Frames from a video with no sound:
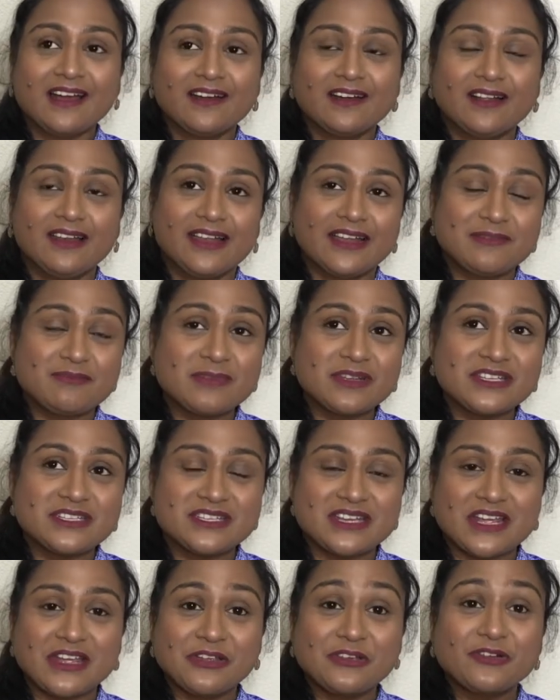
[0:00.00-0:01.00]
uh, let me
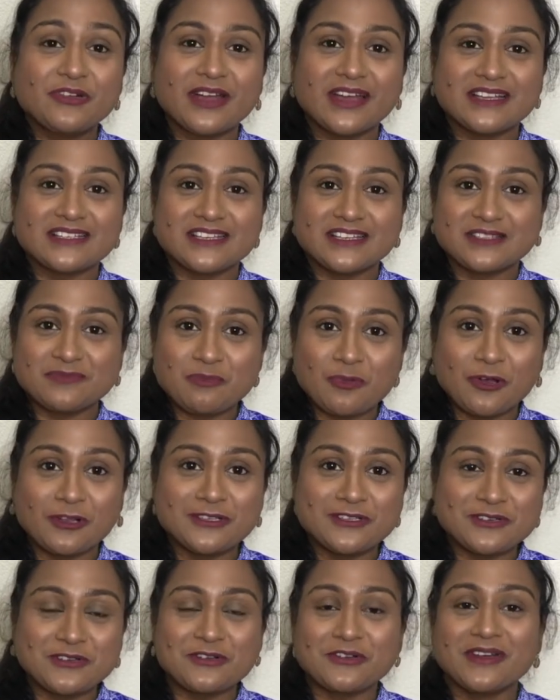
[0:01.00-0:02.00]
share you guys a
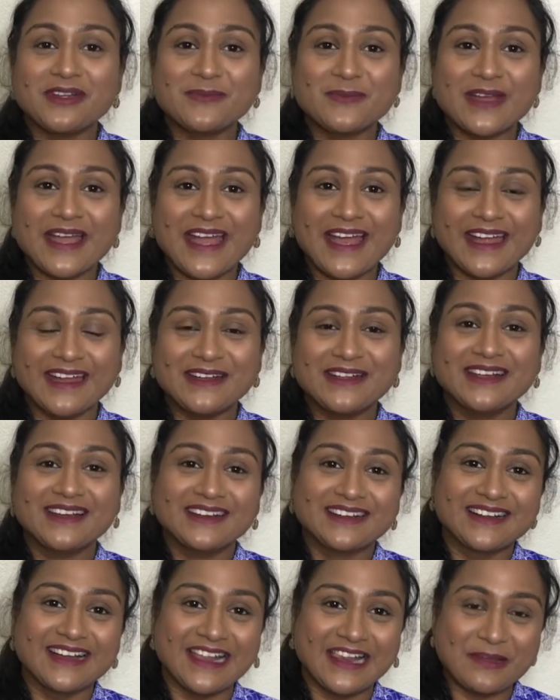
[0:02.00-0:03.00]
small story behind
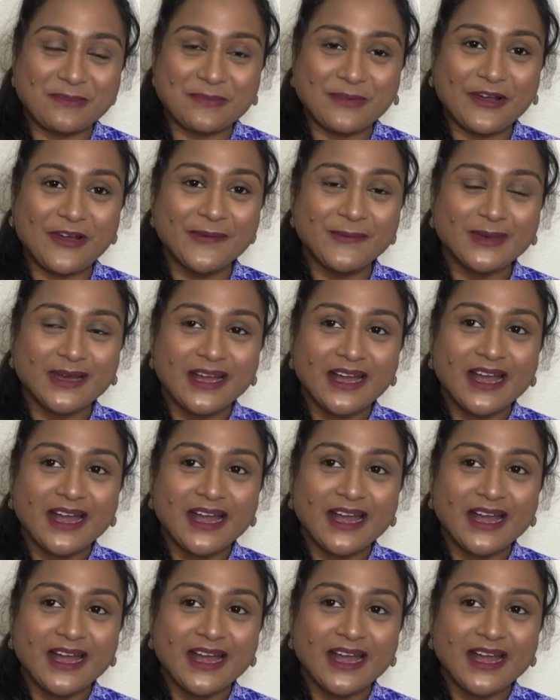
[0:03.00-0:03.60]
colourpop